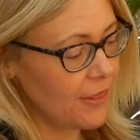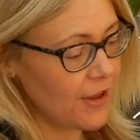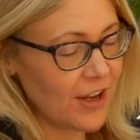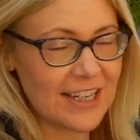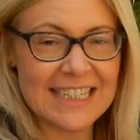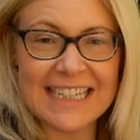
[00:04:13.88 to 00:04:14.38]

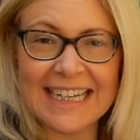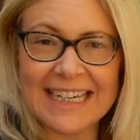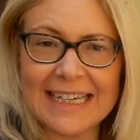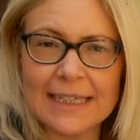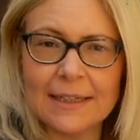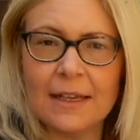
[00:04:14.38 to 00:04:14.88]

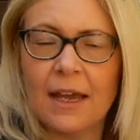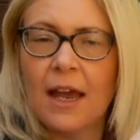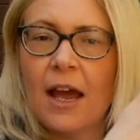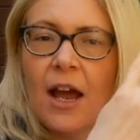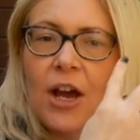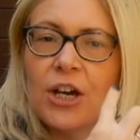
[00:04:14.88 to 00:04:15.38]
Thirteen,
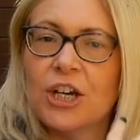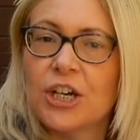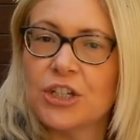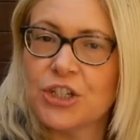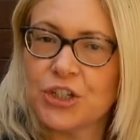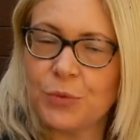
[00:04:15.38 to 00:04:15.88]

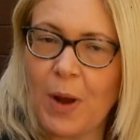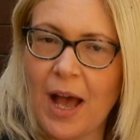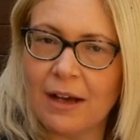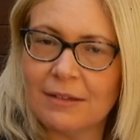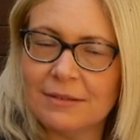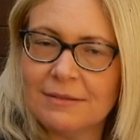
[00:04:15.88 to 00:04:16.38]

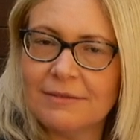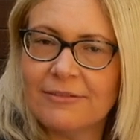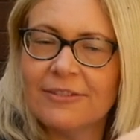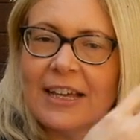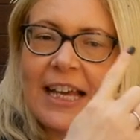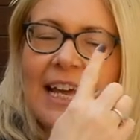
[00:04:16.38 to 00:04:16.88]
twelve,
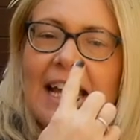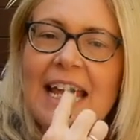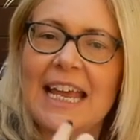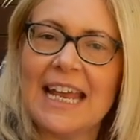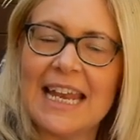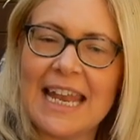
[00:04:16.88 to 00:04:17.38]

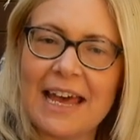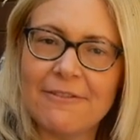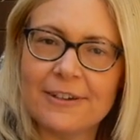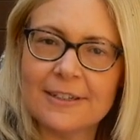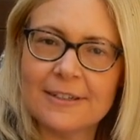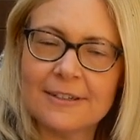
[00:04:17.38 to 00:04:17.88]

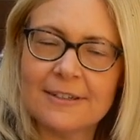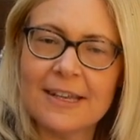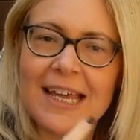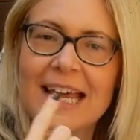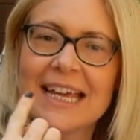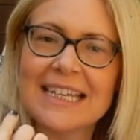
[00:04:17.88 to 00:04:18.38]
eleven,
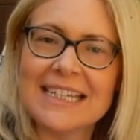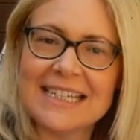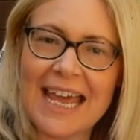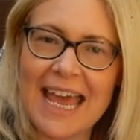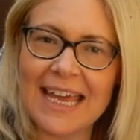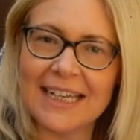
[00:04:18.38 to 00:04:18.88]

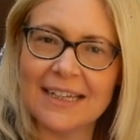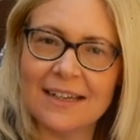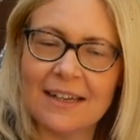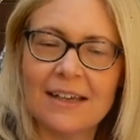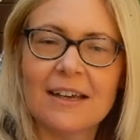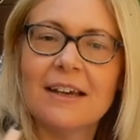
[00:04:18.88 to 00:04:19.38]
ten,
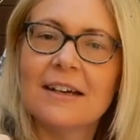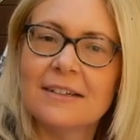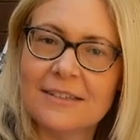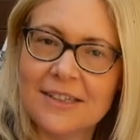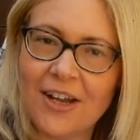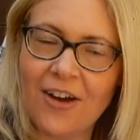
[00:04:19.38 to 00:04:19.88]

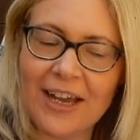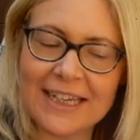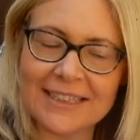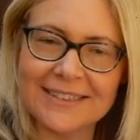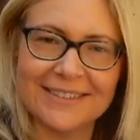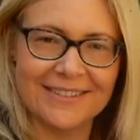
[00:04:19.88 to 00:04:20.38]

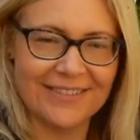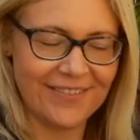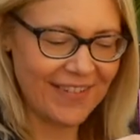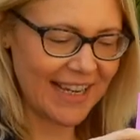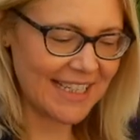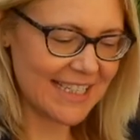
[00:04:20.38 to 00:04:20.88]
nine.
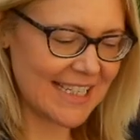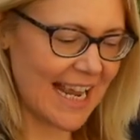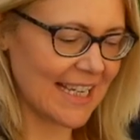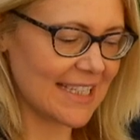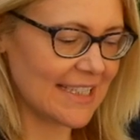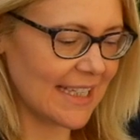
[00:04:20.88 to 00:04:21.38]

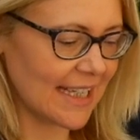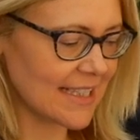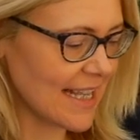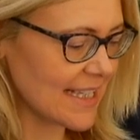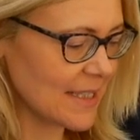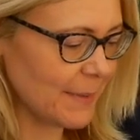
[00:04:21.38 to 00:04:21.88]
Fantastic.
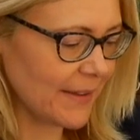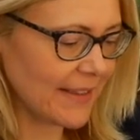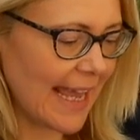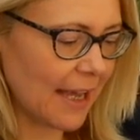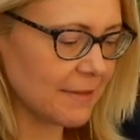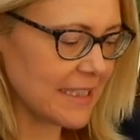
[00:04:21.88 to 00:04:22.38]
So that's a bit of
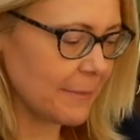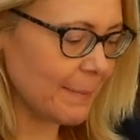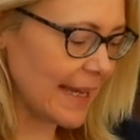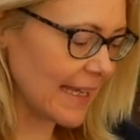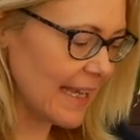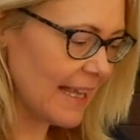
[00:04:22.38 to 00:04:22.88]
counting
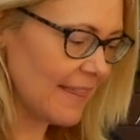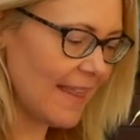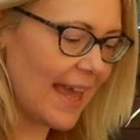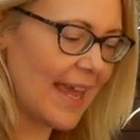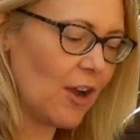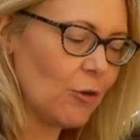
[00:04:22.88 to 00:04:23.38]
back.
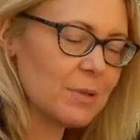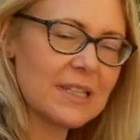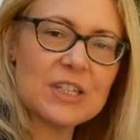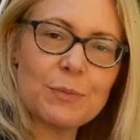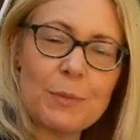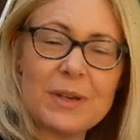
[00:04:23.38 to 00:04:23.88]
That helps
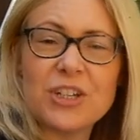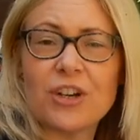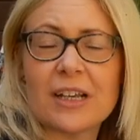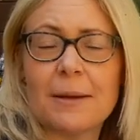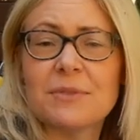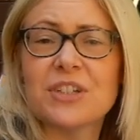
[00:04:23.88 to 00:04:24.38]
us when we
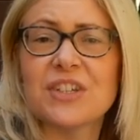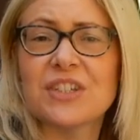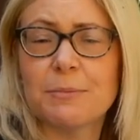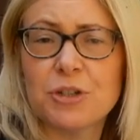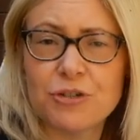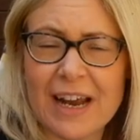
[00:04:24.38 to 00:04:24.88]
come to
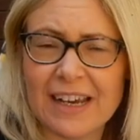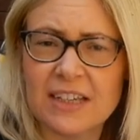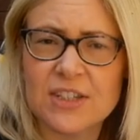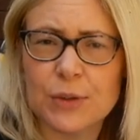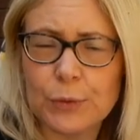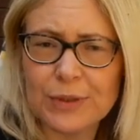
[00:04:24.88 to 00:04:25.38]

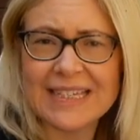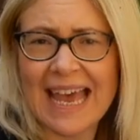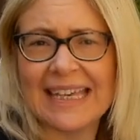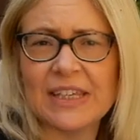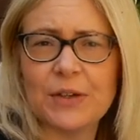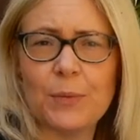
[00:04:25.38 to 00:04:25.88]
subtract or
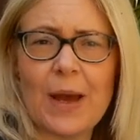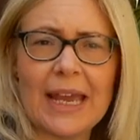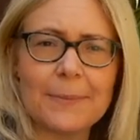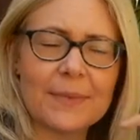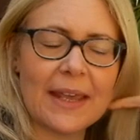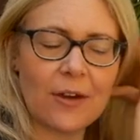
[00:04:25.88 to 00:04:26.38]
take
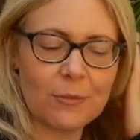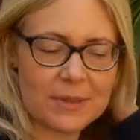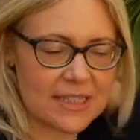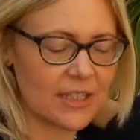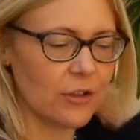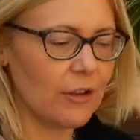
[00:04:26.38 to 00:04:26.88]
away
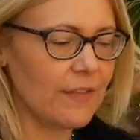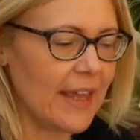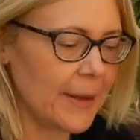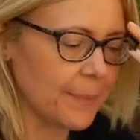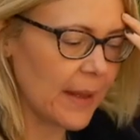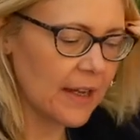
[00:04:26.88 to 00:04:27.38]
helps us a lot
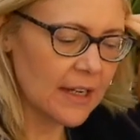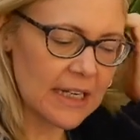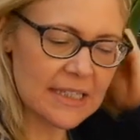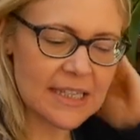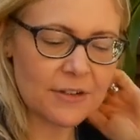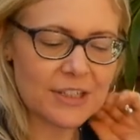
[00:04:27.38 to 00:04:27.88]
there.
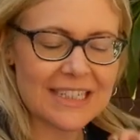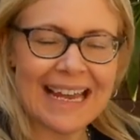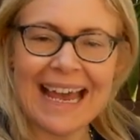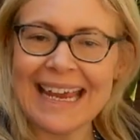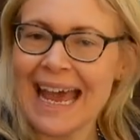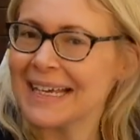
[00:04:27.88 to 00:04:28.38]
So
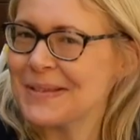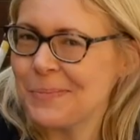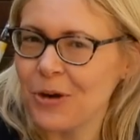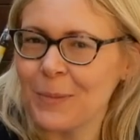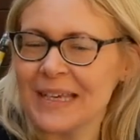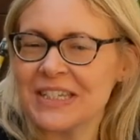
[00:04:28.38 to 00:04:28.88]
today, as
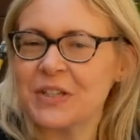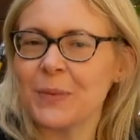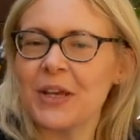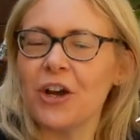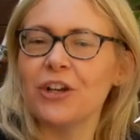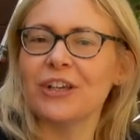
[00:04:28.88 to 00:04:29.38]
promised,
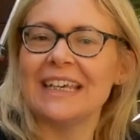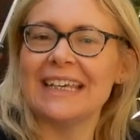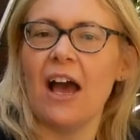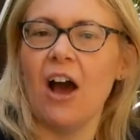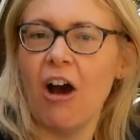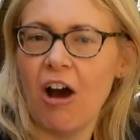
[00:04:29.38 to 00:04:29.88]
we are
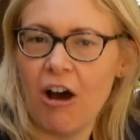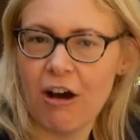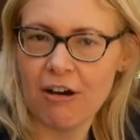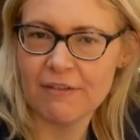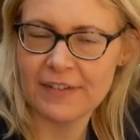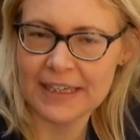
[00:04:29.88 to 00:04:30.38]
looking at
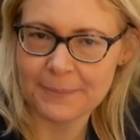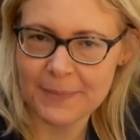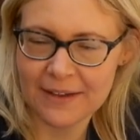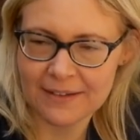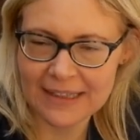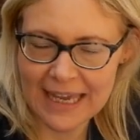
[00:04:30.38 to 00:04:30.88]
halving,
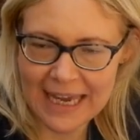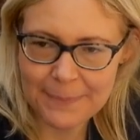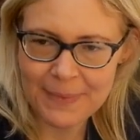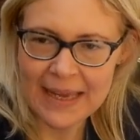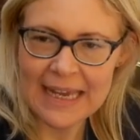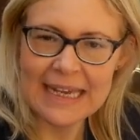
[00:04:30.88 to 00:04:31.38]

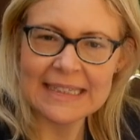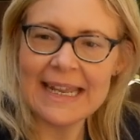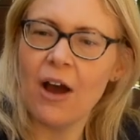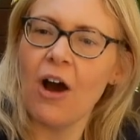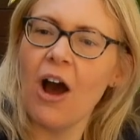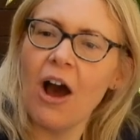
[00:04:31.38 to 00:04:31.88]
okay?
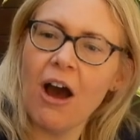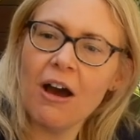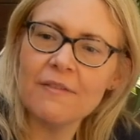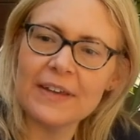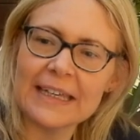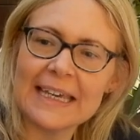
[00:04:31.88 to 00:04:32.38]
Now,
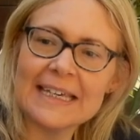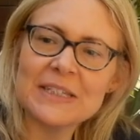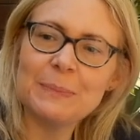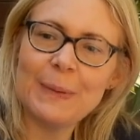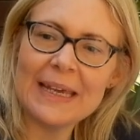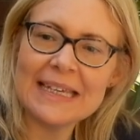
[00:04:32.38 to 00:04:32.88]
halving
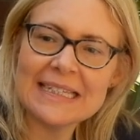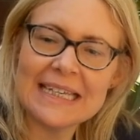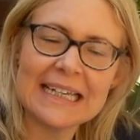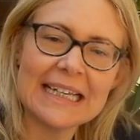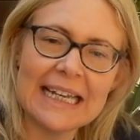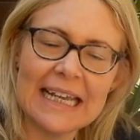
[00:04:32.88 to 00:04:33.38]
is
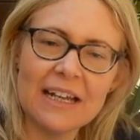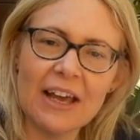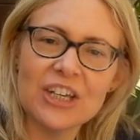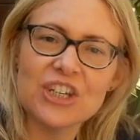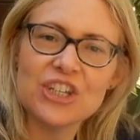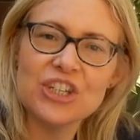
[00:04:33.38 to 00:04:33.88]
basically
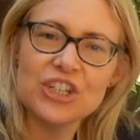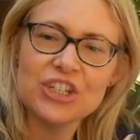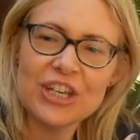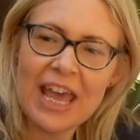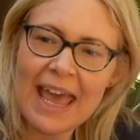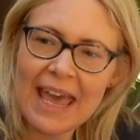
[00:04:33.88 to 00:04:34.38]
like
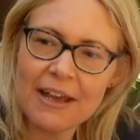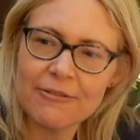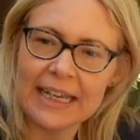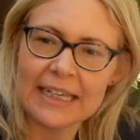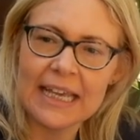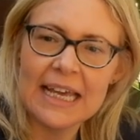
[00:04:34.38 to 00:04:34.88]

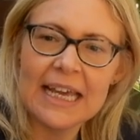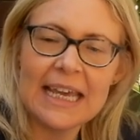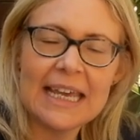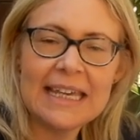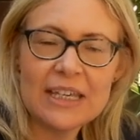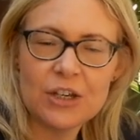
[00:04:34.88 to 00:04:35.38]
sharing
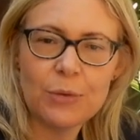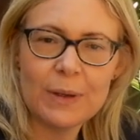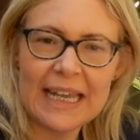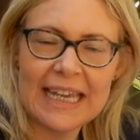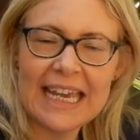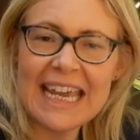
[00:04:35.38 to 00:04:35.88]

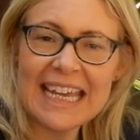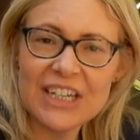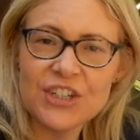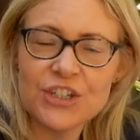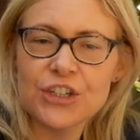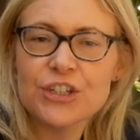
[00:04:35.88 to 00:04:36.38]
equally
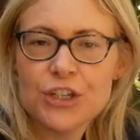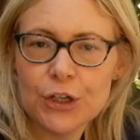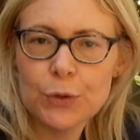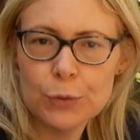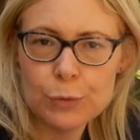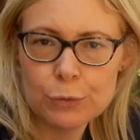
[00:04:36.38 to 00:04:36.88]
into
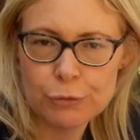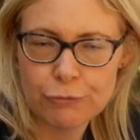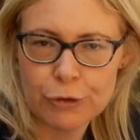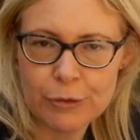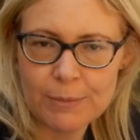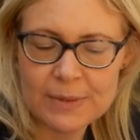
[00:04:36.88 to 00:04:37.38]
two
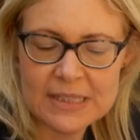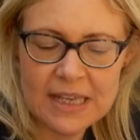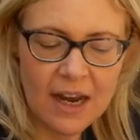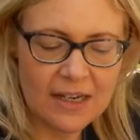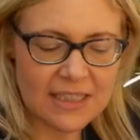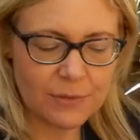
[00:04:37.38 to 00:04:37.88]
groups.
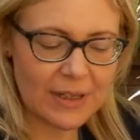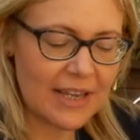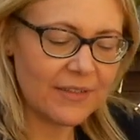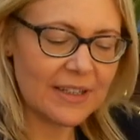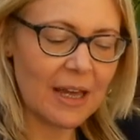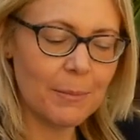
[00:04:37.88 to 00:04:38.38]
So
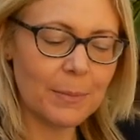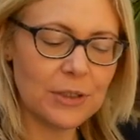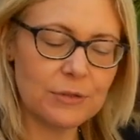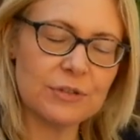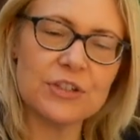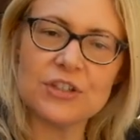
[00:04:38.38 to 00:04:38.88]
whatever number
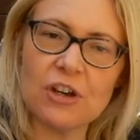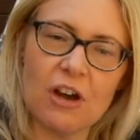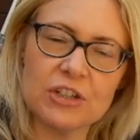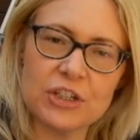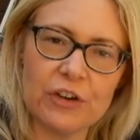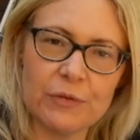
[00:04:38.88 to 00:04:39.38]
you
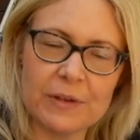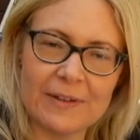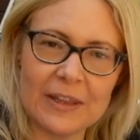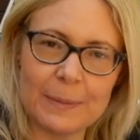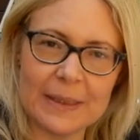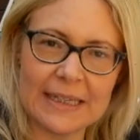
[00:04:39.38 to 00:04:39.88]
start off with
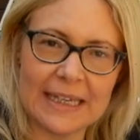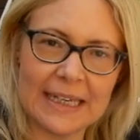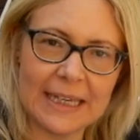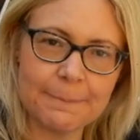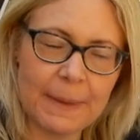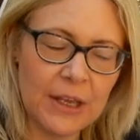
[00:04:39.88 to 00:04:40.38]
at the
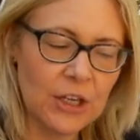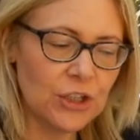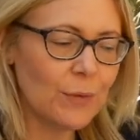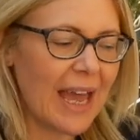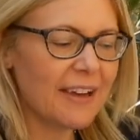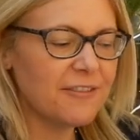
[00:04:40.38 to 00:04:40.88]
beginning,
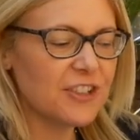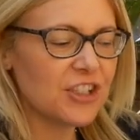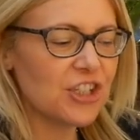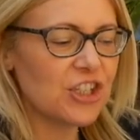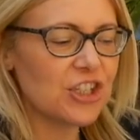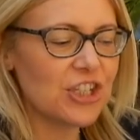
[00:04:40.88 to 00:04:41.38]
you have to
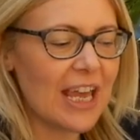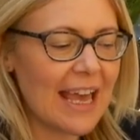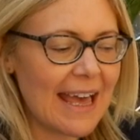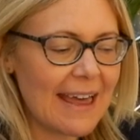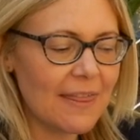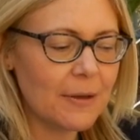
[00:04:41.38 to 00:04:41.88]

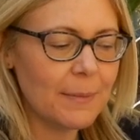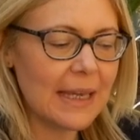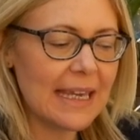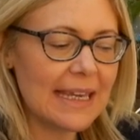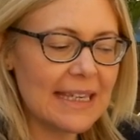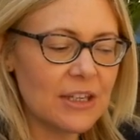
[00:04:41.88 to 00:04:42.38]
share them
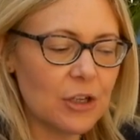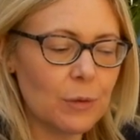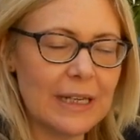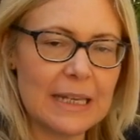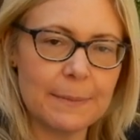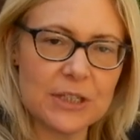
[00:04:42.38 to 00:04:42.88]

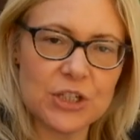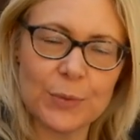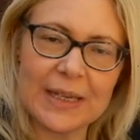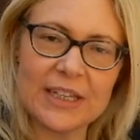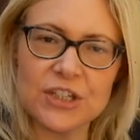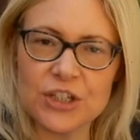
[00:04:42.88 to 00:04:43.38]
equally
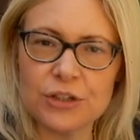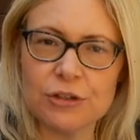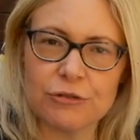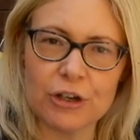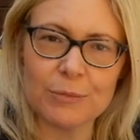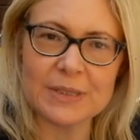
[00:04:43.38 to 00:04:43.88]
between
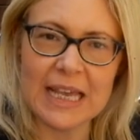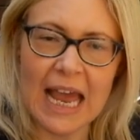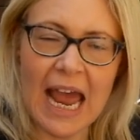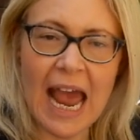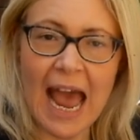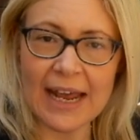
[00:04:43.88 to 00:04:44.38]
two groups,
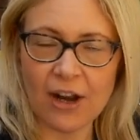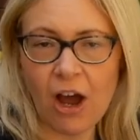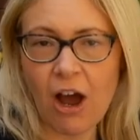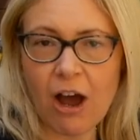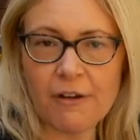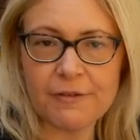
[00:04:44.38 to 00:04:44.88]
and
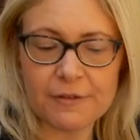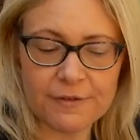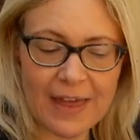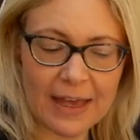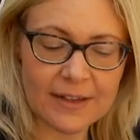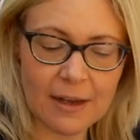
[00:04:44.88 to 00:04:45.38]
half
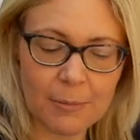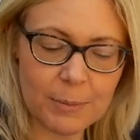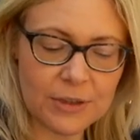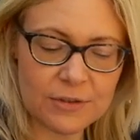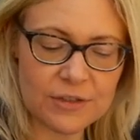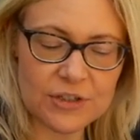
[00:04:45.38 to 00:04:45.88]
of that
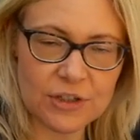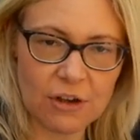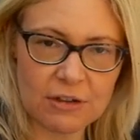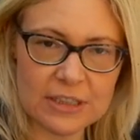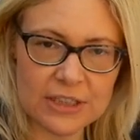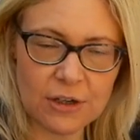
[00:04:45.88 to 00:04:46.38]
number you
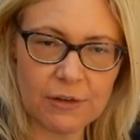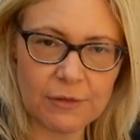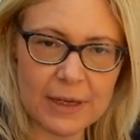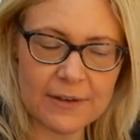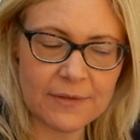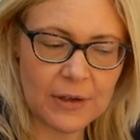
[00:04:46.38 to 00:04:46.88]
started
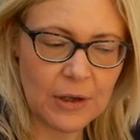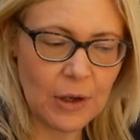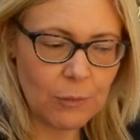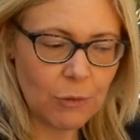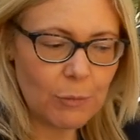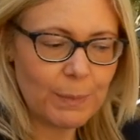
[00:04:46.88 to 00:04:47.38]
off with
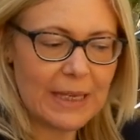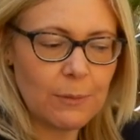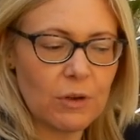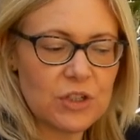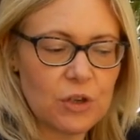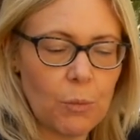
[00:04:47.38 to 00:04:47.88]
will be
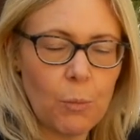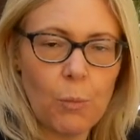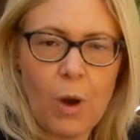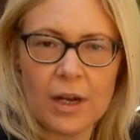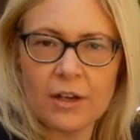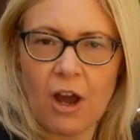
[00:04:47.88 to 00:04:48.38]
what's on
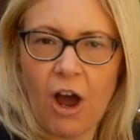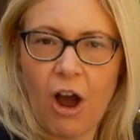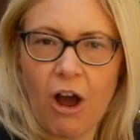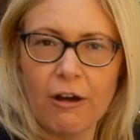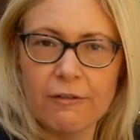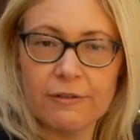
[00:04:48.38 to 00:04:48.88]
one
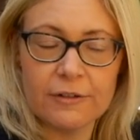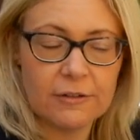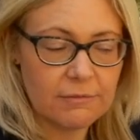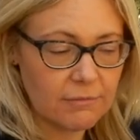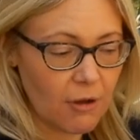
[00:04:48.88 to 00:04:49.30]
half